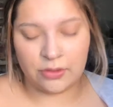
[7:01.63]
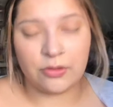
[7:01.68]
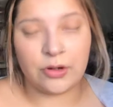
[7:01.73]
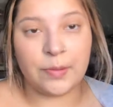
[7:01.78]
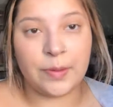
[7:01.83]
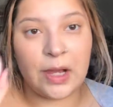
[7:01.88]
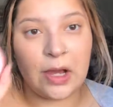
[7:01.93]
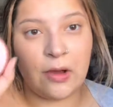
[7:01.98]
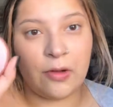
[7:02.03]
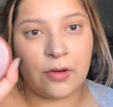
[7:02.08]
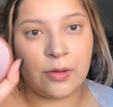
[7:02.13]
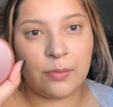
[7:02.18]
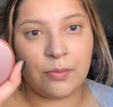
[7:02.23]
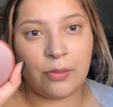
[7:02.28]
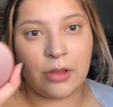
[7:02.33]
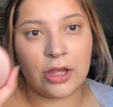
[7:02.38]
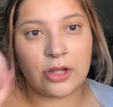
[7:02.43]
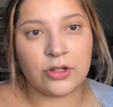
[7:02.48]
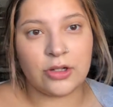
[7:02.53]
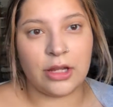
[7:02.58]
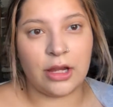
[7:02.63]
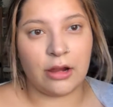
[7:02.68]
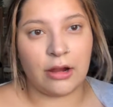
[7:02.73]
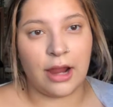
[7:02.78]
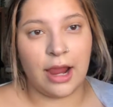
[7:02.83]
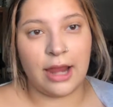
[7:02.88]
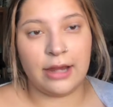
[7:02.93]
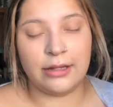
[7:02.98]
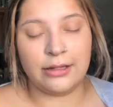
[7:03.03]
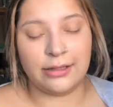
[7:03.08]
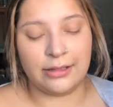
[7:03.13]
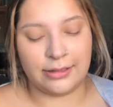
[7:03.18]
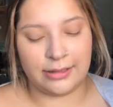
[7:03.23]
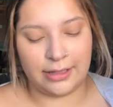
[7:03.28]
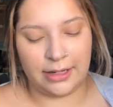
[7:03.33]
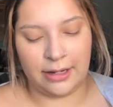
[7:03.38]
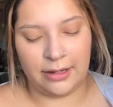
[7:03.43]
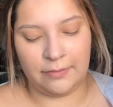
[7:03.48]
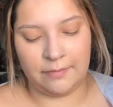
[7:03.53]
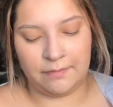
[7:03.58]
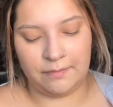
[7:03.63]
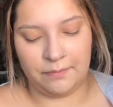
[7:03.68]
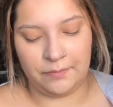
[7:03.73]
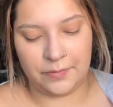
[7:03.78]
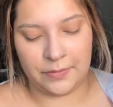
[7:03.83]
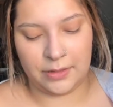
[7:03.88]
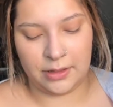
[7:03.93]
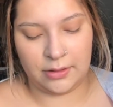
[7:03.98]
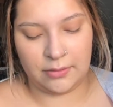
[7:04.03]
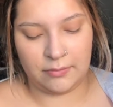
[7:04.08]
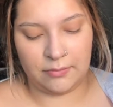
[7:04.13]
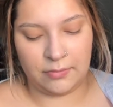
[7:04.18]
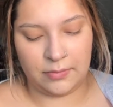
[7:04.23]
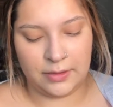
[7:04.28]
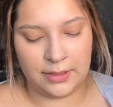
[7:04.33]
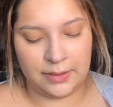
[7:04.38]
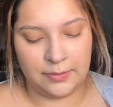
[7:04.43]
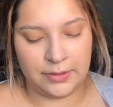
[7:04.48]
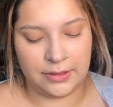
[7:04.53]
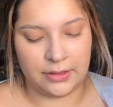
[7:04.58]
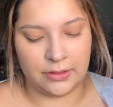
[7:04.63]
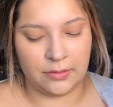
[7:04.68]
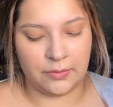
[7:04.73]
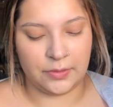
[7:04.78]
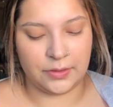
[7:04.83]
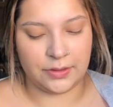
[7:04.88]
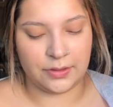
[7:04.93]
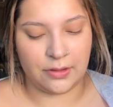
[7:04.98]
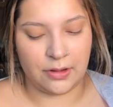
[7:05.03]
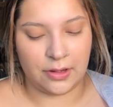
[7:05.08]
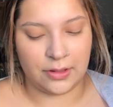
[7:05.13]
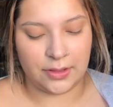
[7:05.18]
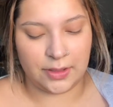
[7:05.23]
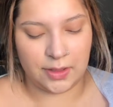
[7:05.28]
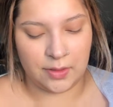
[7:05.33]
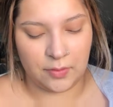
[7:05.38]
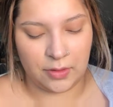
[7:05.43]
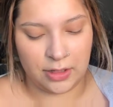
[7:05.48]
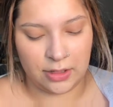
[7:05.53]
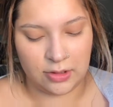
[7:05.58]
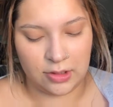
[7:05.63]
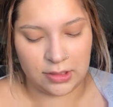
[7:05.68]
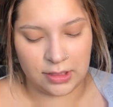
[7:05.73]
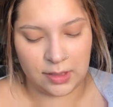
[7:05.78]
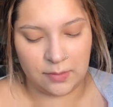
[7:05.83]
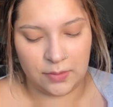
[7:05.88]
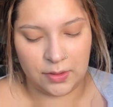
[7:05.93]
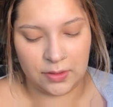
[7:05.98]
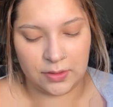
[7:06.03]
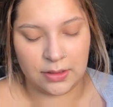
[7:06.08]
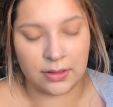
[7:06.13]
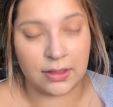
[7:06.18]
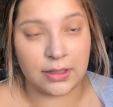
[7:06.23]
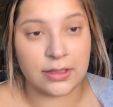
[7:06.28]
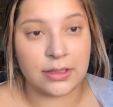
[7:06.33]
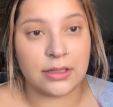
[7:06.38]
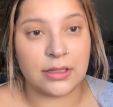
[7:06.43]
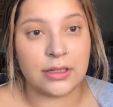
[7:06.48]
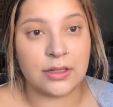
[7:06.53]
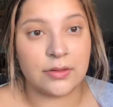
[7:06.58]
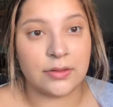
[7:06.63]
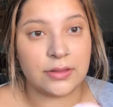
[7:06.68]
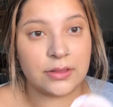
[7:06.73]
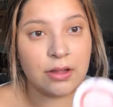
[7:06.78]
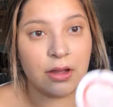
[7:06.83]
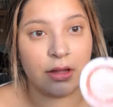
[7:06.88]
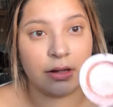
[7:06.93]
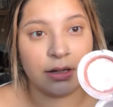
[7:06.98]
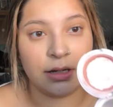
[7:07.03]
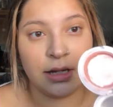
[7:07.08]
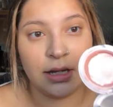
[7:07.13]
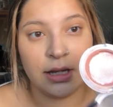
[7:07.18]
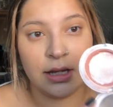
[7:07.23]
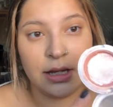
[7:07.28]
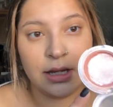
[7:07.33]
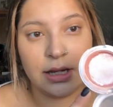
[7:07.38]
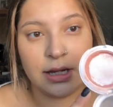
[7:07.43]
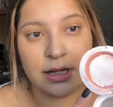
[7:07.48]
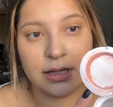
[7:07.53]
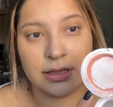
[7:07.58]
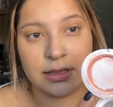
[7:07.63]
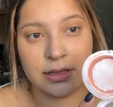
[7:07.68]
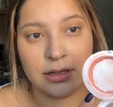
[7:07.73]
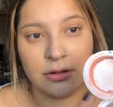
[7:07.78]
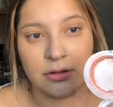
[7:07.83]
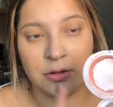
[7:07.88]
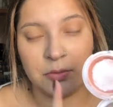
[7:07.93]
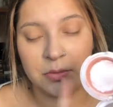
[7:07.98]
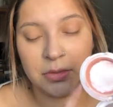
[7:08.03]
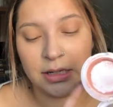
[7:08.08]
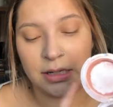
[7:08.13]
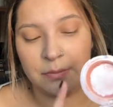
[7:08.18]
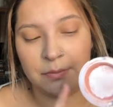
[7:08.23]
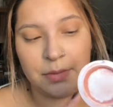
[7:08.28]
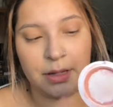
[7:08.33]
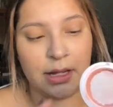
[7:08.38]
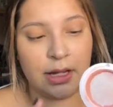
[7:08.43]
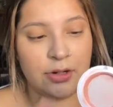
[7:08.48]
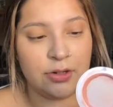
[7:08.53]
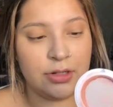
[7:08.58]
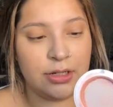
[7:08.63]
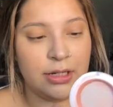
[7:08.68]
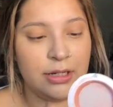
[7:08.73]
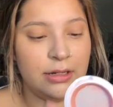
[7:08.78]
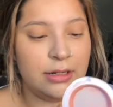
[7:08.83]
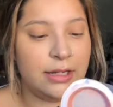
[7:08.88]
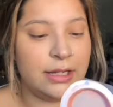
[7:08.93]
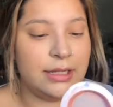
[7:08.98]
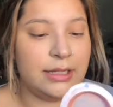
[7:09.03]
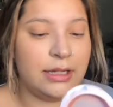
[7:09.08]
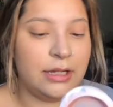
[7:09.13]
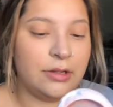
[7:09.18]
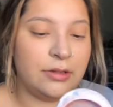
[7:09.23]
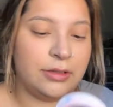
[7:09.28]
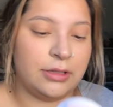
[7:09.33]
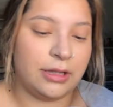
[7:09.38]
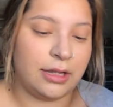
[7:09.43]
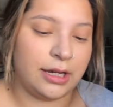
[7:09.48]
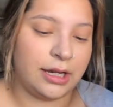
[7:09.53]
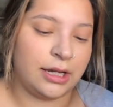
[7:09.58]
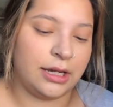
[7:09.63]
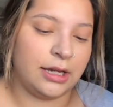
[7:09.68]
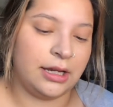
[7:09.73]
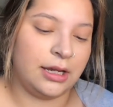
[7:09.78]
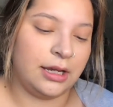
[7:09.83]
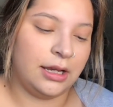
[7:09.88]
or powder blush. They're kind of the same. This one's almost gone, so I'm gonna just keep using this until it's gone. It's Illuminate by Ashley Tisdale's line,